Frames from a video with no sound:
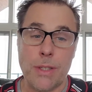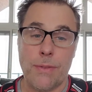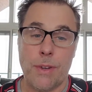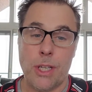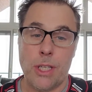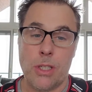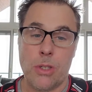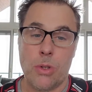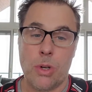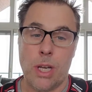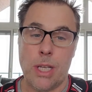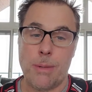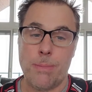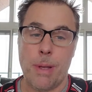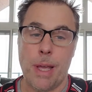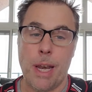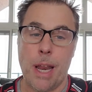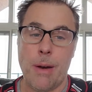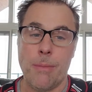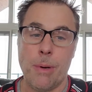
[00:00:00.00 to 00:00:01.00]
face
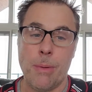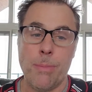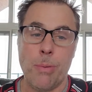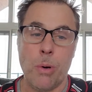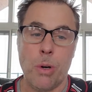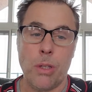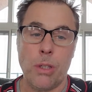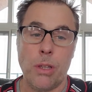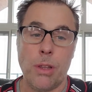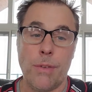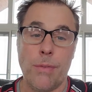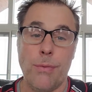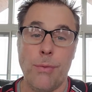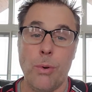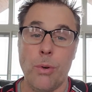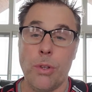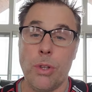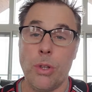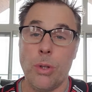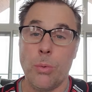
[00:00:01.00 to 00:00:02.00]
transplant and reportedly the
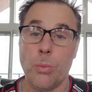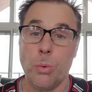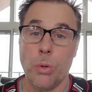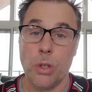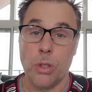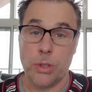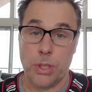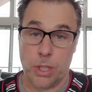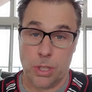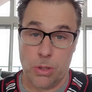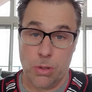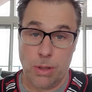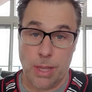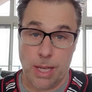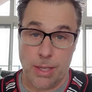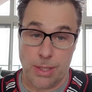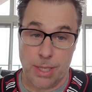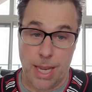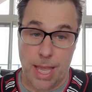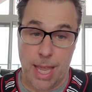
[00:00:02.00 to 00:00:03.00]
fourth in the world in
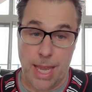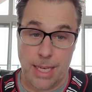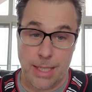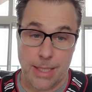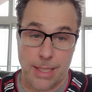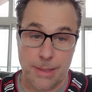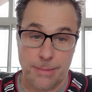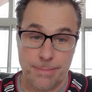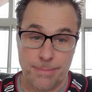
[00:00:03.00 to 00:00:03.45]
2008.